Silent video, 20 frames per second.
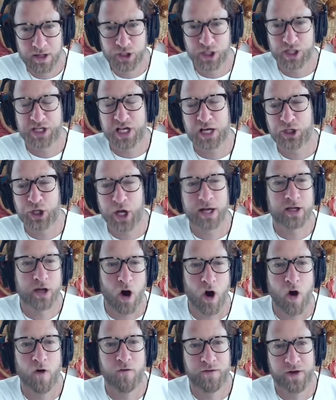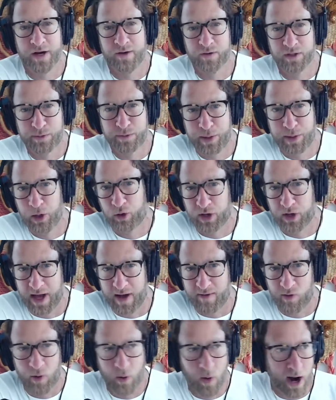she said she had COVID and was puking
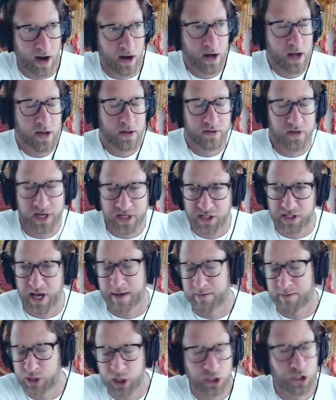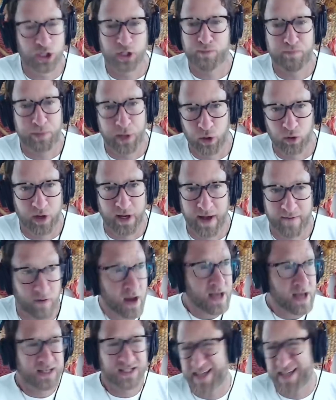everywhere. This time she's just puking
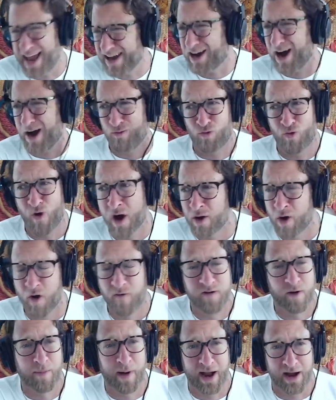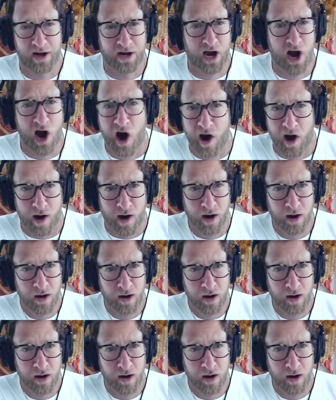everywhere. Say you got run over by a car.